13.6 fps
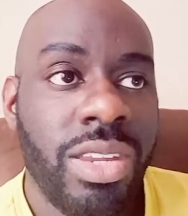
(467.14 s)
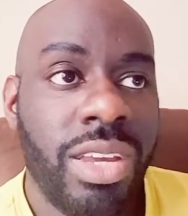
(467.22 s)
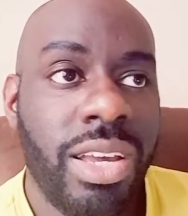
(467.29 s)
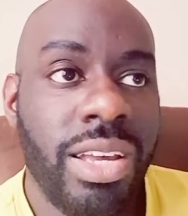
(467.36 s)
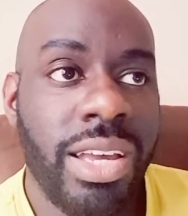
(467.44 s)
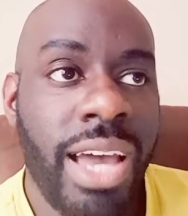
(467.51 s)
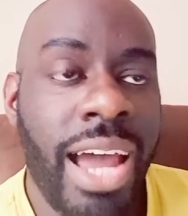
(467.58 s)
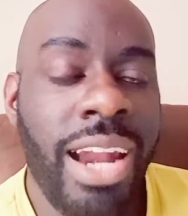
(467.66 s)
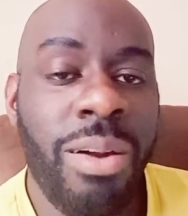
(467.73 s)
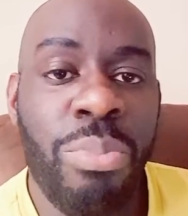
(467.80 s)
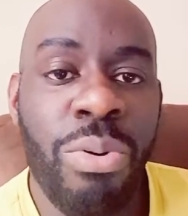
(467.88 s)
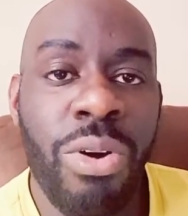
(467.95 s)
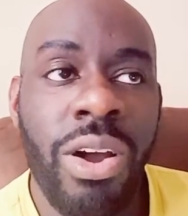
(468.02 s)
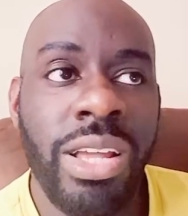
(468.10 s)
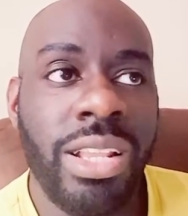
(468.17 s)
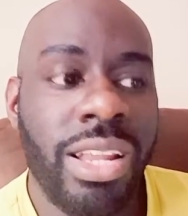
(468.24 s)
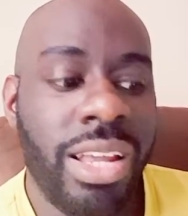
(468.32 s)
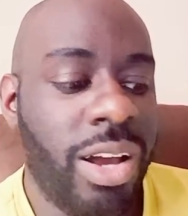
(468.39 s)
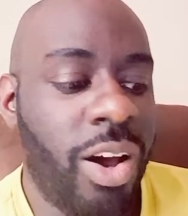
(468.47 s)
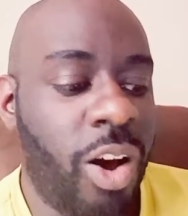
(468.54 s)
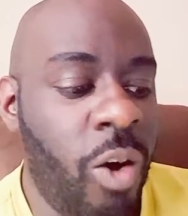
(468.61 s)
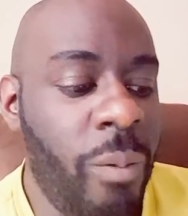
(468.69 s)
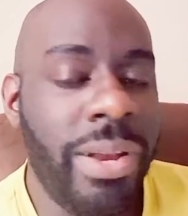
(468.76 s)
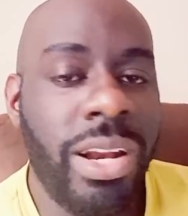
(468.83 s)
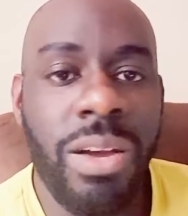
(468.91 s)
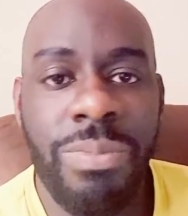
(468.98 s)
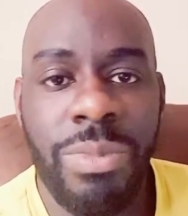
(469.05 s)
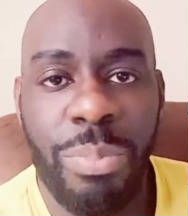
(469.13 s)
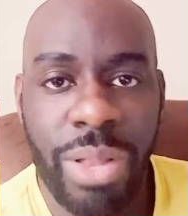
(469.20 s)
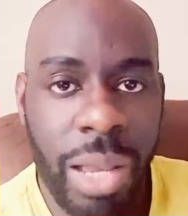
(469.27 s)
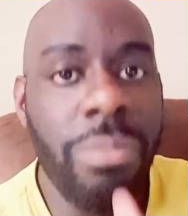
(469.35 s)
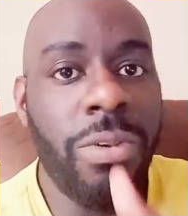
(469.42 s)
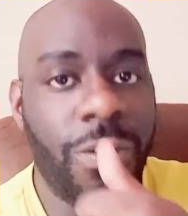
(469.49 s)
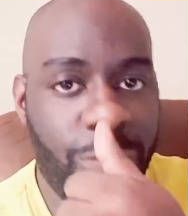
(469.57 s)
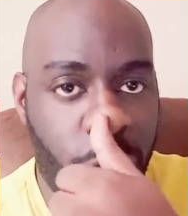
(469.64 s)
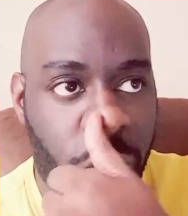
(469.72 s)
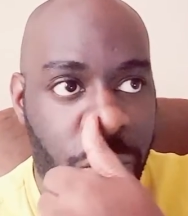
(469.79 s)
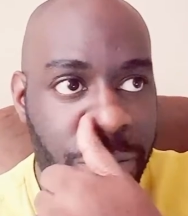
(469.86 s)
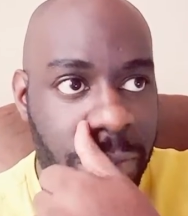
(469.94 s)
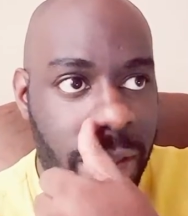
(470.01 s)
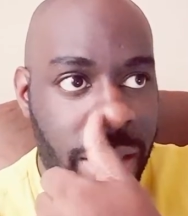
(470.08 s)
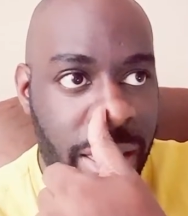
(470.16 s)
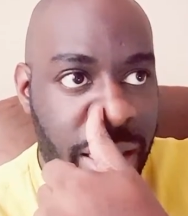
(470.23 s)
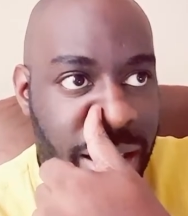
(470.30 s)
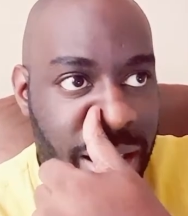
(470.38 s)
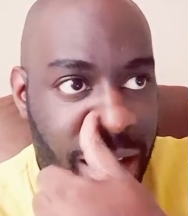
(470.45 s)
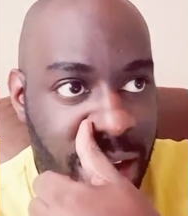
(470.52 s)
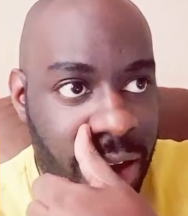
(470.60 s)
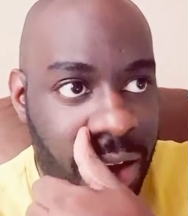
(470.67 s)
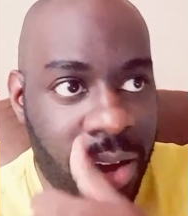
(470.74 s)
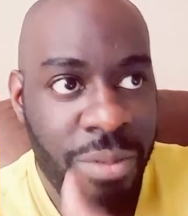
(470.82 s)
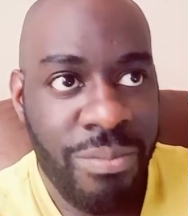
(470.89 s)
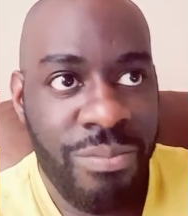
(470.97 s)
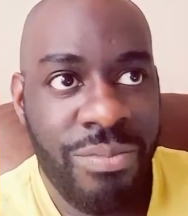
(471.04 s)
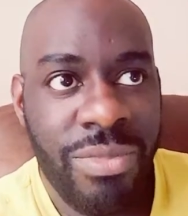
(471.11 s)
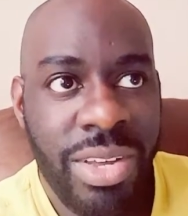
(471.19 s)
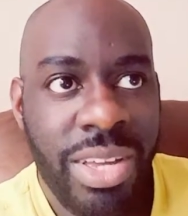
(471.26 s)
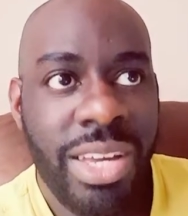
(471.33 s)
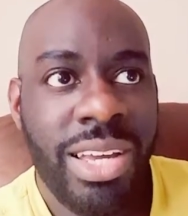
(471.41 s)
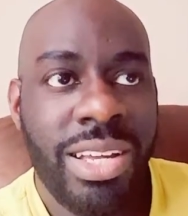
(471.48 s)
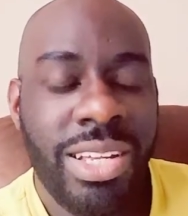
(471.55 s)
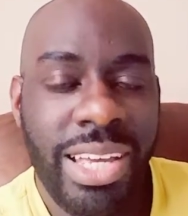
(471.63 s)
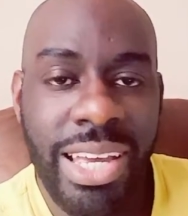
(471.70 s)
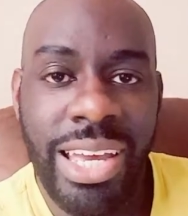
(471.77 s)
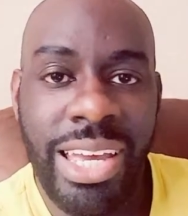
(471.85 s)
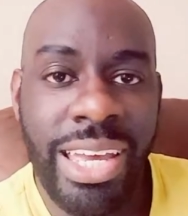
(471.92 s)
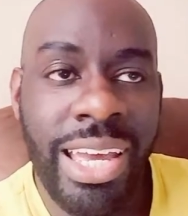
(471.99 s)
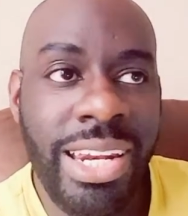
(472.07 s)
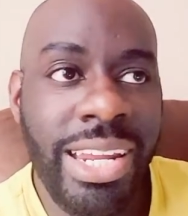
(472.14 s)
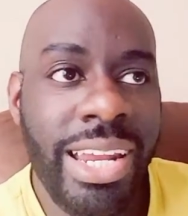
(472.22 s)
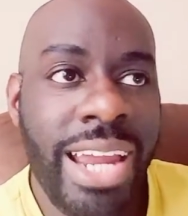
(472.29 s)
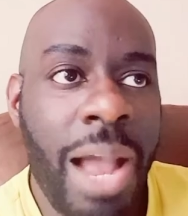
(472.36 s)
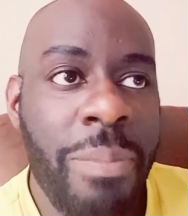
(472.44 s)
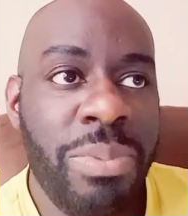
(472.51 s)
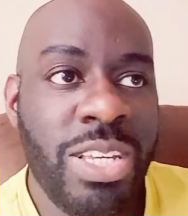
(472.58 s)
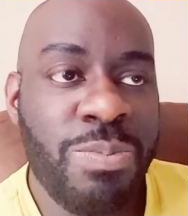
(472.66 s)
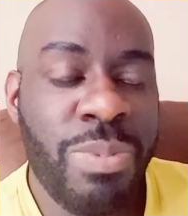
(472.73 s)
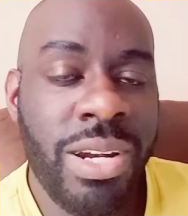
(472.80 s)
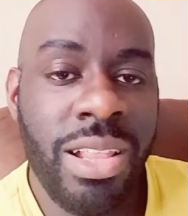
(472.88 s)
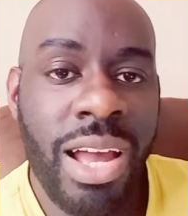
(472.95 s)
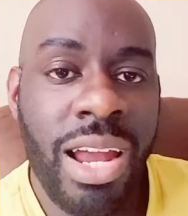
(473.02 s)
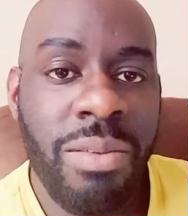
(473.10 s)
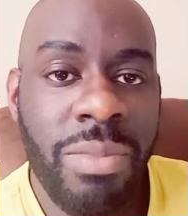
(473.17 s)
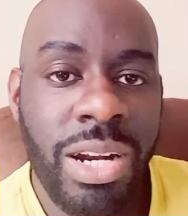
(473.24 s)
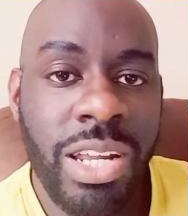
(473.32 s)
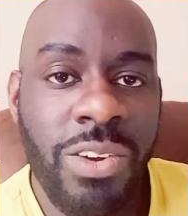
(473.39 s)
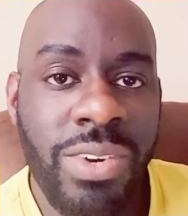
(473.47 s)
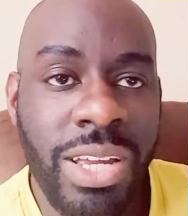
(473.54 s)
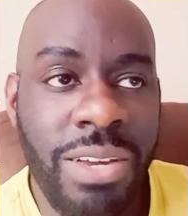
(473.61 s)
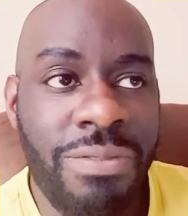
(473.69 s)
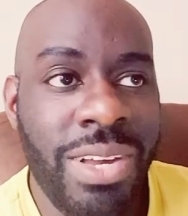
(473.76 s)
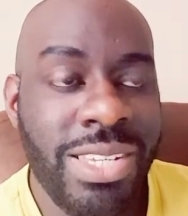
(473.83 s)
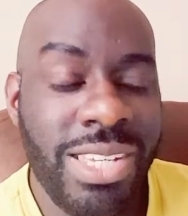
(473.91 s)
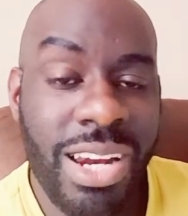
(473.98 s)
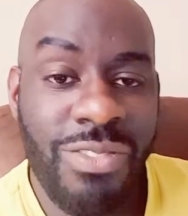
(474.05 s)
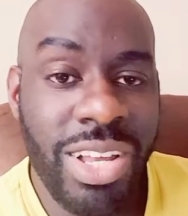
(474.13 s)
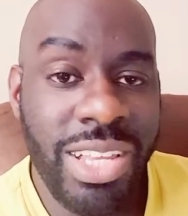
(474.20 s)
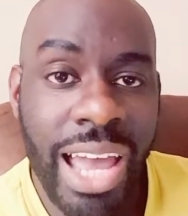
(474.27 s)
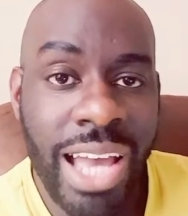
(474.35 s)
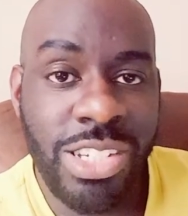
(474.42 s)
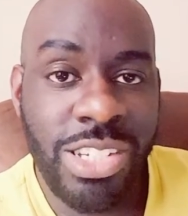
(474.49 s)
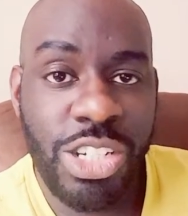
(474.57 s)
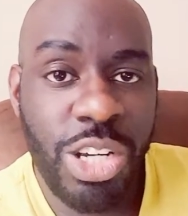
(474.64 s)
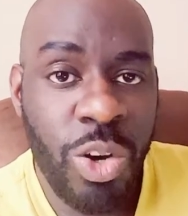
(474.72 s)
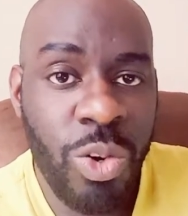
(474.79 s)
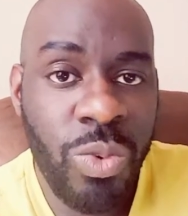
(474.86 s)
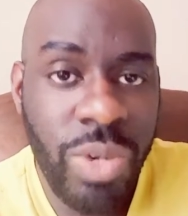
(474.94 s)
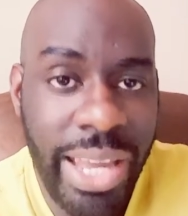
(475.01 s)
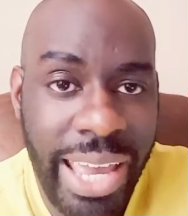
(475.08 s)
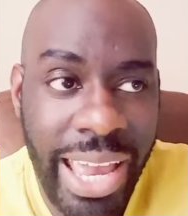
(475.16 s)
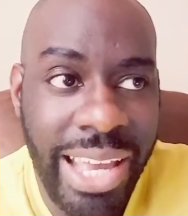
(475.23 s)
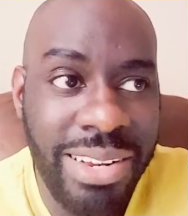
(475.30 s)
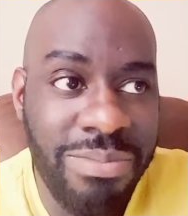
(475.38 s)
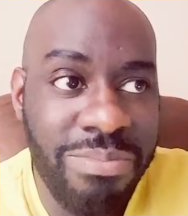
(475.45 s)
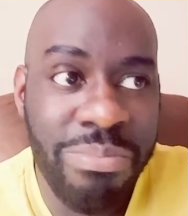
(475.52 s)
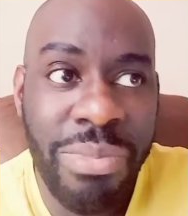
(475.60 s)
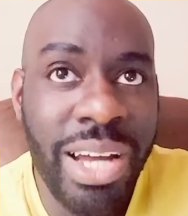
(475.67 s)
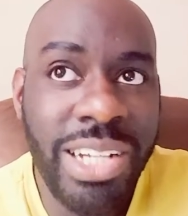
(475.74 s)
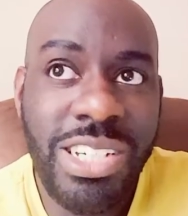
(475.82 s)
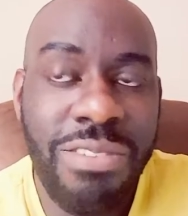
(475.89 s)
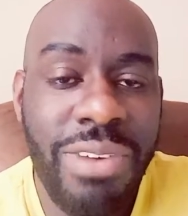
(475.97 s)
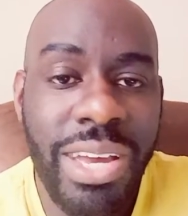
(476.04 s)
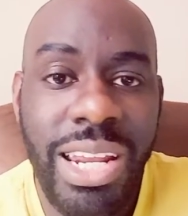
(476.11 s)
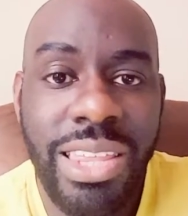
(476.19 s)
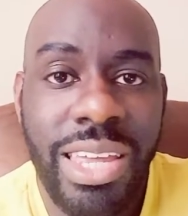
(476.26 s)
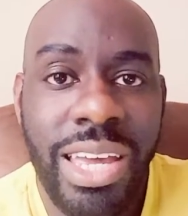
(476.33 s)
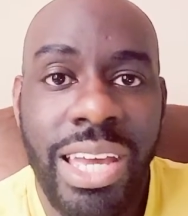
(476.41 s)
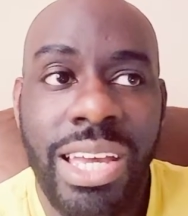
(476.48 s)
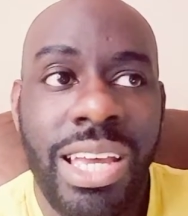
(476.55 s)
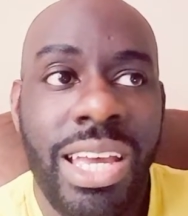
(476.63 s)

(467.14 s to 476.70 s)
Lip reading: kind of open up the playbook for him. Indianapolis spent a lot of money on defense and it really hasn't showed much of anything.